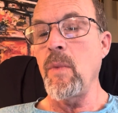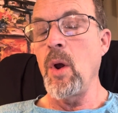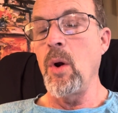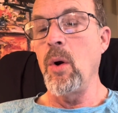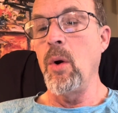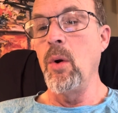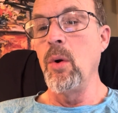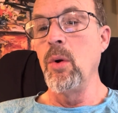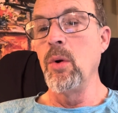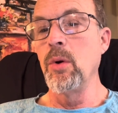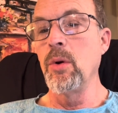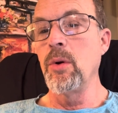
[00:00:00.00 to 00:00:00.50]

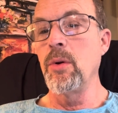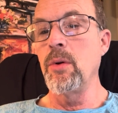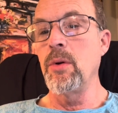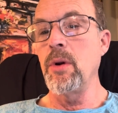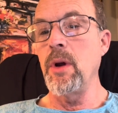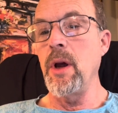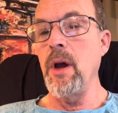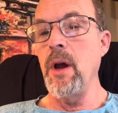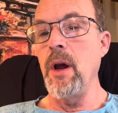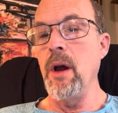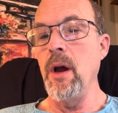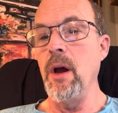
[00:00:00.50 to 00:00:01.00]
old
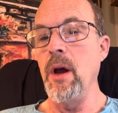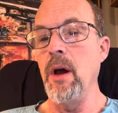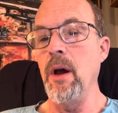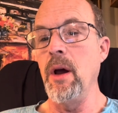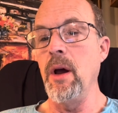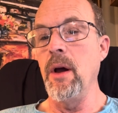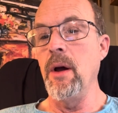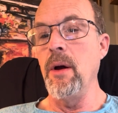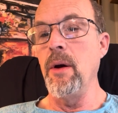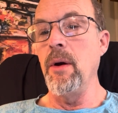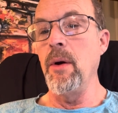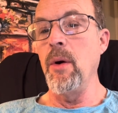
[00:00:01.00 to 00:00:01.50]

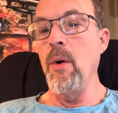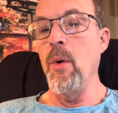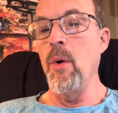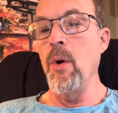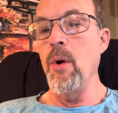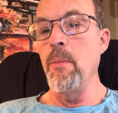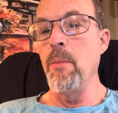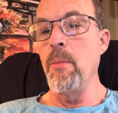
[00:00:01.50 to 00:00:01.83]
or